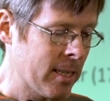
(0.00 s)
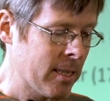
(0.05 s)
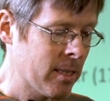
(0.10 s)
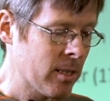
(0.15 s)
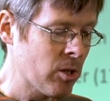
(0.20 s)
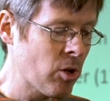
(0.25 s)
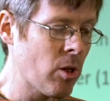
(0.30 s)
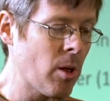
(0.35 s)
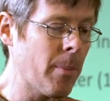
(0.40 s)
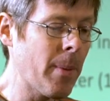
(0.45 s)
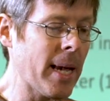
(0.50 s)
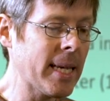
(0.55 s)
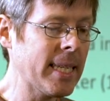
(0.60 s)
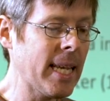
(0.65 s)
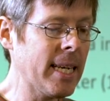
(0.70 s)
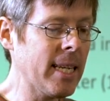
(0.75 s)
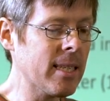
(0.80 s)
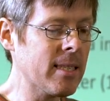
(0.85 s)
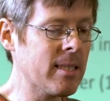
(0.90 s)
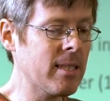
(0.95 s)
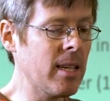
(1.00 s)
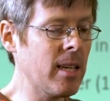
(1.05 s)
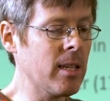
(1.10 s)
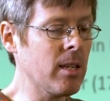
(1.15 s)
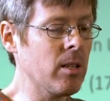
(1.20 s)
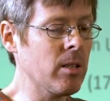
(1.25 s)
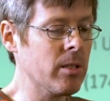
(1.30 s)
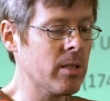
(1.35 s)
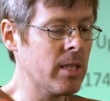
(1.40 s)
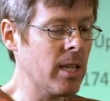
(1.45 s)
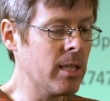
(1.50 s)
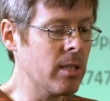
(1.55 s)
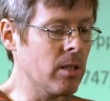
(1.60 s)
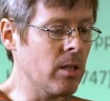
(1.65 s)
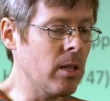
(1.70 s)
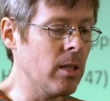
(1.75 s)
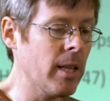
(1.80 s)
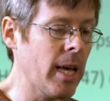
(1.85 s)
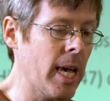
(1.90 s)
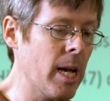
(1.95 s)
So the magnetic
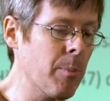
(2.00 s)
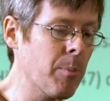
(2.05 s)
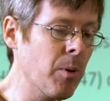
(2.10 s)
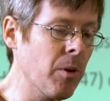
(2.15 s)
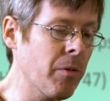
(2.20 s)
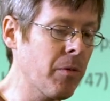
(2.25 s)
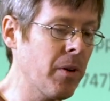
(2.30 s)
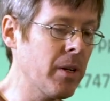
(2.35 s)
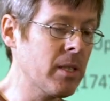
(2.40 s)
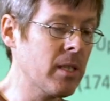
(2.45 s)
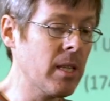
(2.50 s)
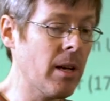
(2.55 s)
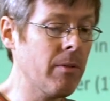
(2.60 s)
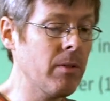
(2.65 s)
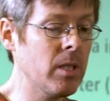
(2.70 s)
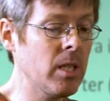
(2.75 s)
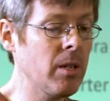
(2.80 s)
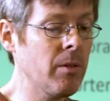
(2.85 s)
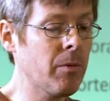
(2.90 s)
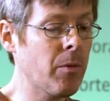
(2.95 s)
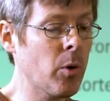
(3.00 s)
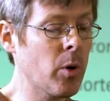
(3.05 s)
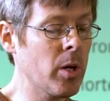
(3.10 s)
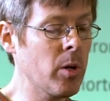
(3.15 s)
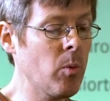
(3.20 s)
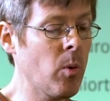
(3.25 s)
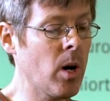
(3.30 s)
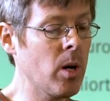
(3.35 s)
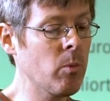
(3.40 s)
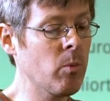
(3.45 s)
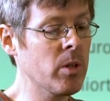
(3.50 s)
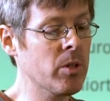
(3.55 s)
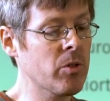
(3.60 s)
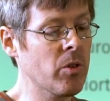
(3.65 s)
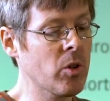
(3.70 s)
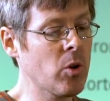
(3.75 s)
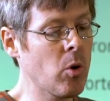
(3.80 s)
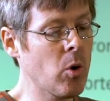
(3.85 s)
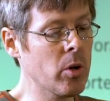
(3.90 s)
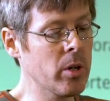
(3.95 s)
signal, April 5th, 1741, was
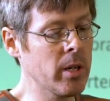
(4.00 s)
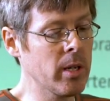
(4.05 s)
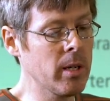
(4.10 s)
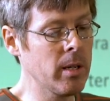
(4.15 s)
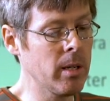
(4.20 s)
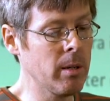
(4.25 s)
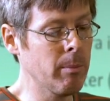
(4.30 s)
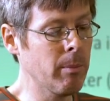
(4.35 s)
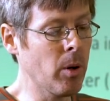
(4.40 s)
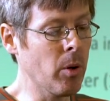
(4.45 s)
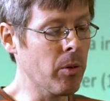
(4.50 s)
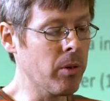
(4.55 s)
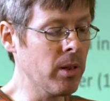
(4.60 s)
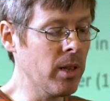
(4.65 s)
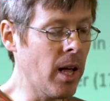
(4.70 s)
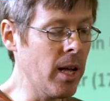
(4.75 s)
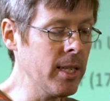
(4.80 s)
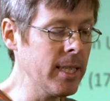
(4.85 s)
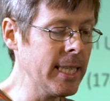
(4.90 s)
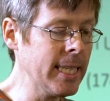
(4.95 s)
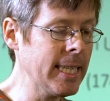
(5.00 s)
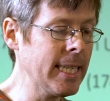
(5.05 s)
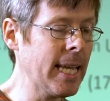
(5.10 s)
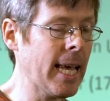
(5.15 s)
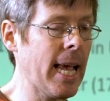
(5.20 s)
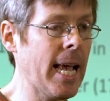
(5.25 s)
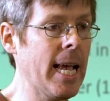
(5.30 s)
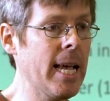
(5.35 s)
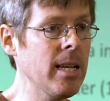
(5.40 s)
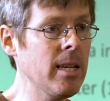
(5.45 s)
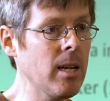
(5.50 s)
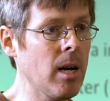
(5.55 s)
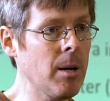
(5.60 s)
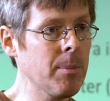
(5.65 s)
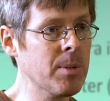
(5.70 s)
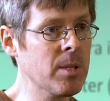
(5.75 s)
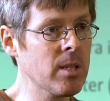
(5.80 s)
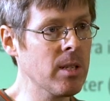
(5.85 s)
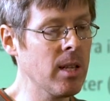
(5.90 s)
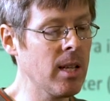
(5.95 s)
recorded in both London and
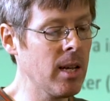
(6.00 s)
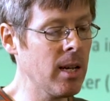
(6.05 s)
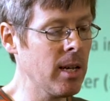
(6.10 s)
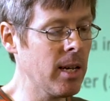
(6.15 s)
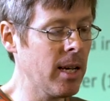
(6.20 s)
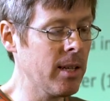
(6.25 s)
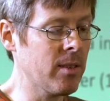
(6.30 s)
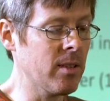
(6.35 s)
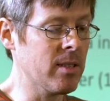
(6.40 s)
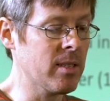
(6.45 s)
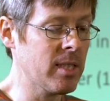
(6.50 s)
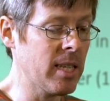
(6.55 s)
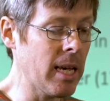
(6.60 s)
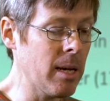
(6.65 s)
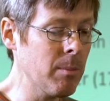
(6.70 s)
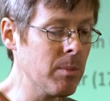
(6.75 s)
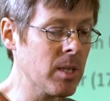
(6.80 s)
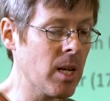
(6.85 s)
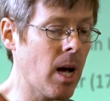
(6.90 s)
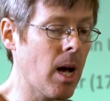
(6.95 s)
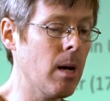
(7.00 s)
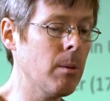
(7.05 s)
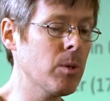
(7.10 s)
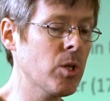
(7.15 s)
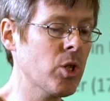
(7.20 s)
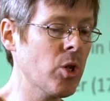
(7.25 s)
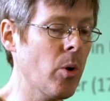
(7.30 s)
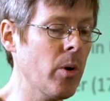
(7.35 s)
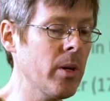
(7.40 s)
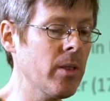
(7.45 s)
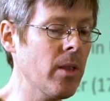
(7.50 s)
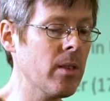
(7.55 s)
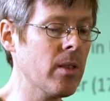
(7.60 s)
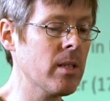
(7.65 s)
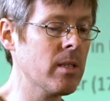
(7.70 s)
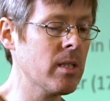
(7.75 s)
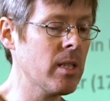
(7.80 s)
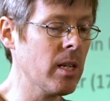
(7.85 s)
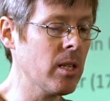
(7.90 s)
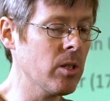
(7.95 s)
Uppsala at the same time, showing that the
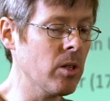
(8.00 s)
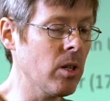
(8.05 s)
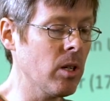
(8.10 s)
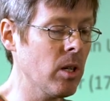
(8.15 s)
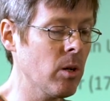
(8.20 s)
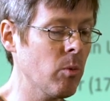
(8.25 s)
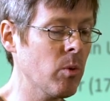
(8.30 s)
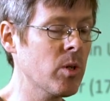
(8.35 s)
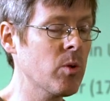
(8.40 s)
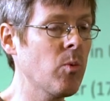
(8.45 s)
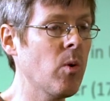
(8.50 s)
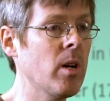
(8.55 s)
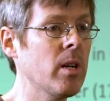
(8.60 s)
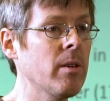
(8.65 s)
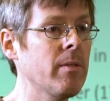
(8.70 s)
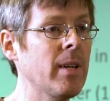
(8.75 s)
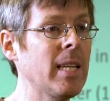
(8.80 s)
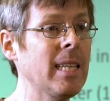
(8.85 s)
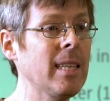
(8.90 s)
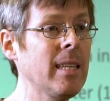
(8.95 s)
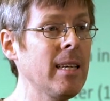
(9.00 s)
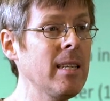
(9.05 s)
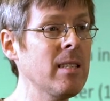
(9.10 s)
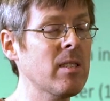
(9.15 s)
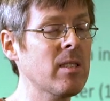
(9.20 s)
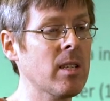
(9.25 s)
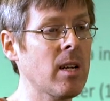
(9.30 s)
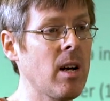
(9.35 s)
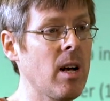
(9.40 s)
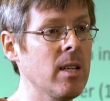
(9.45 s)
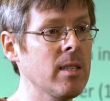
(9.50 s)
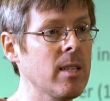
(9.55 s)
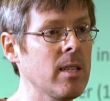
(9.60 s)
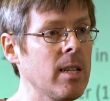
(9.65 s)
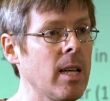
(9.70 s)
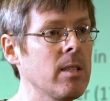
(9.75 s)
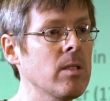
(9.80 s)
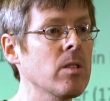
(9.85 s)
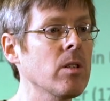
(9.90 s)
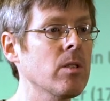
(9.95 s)
signal was one of at least
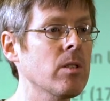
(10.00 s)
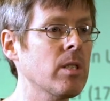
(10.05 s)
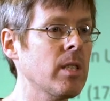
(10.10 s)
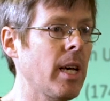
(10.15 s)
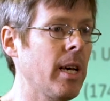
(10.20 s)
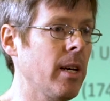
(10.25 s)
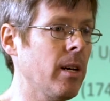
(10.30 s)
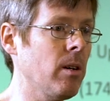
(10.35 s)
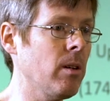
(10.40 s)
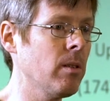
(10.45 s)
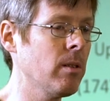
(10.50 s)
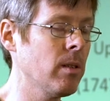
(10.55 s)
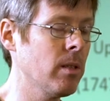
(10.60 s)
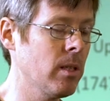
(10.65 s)
continental scale.